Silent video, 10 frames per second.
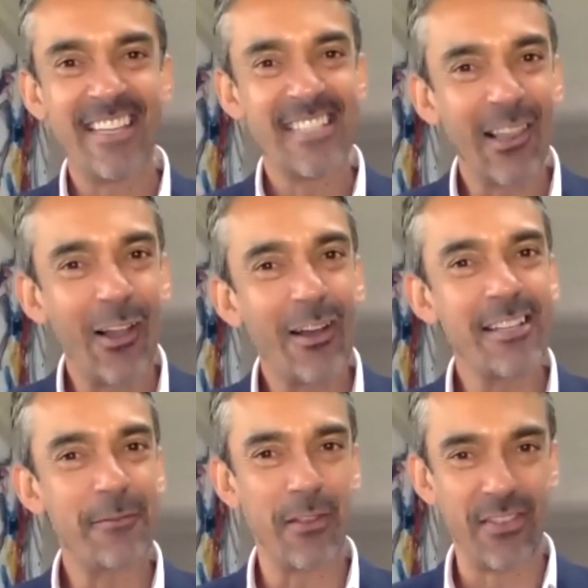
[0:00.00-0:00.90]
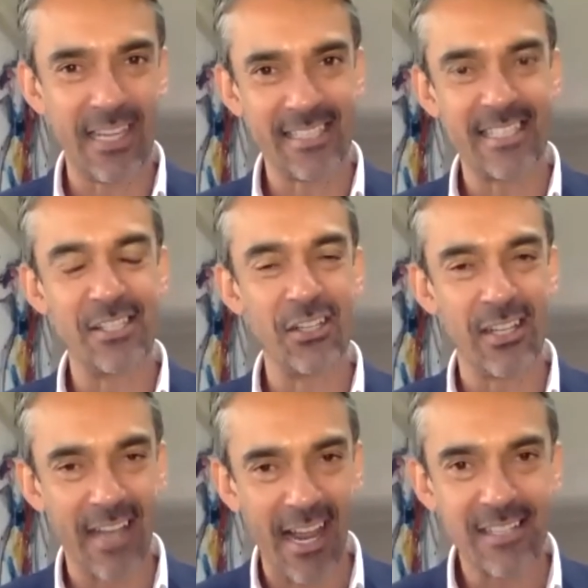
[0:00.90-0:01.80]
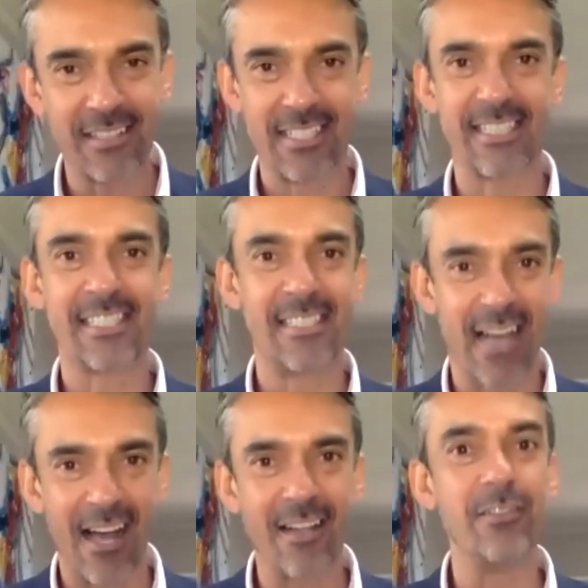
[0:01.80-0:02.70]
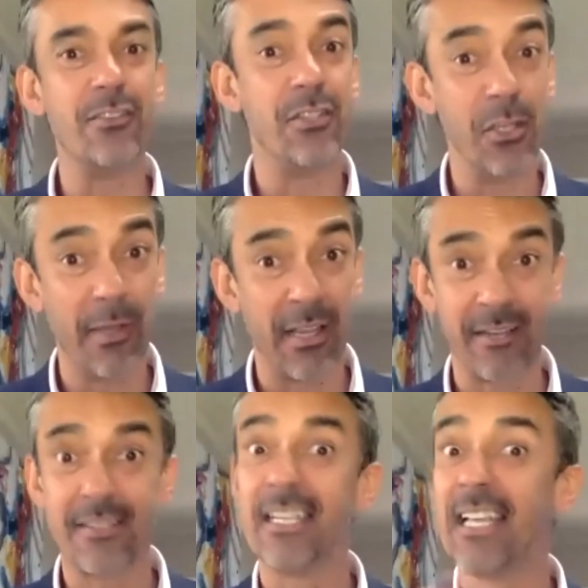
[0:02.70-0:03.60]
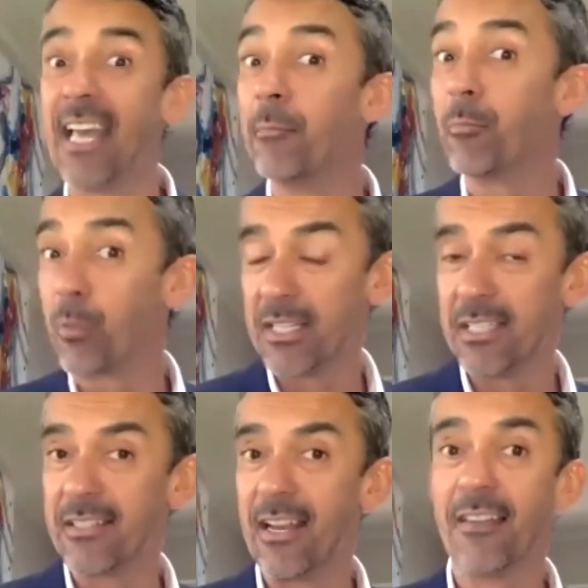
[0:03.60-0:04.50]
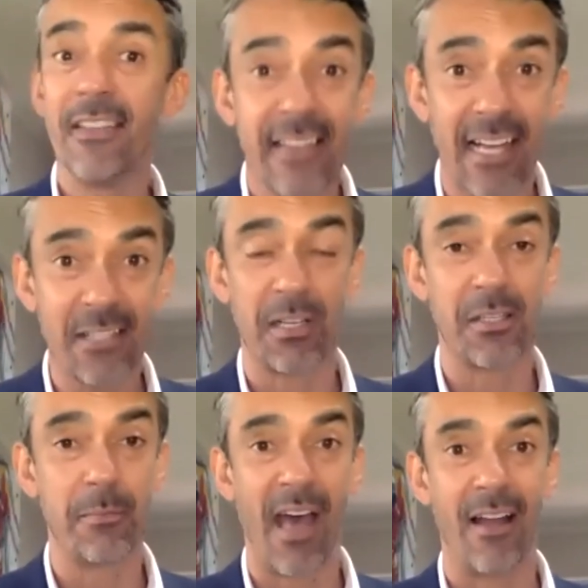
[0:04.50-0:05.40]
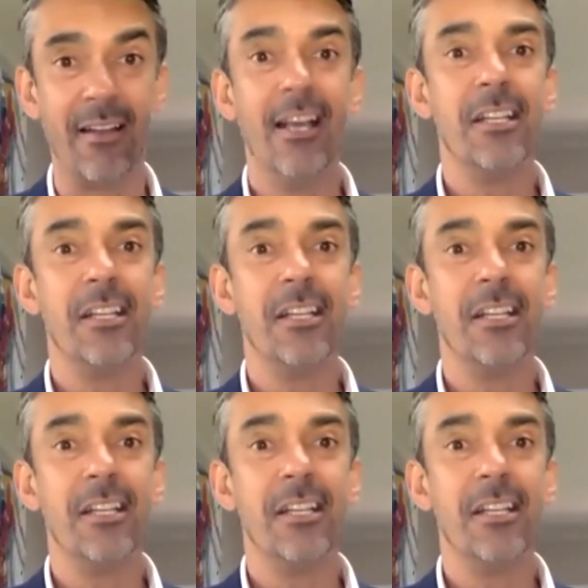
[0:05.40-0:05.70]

a lot of different things that you can actually just start doing to get a presence. And I think that's what it's about.